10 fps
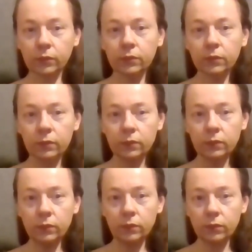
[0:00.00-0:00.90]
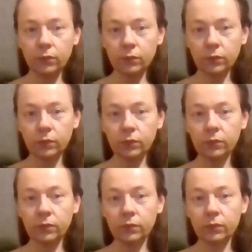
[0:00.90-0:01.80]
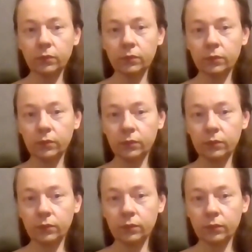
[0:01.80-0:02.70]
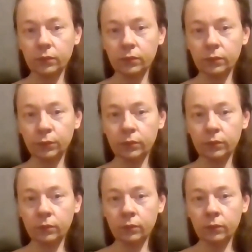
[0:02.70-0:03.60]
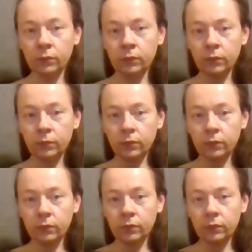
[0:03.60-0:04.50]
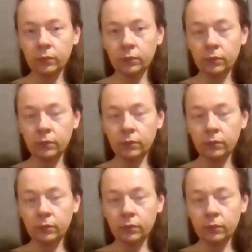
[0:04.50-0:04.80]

(not speaking)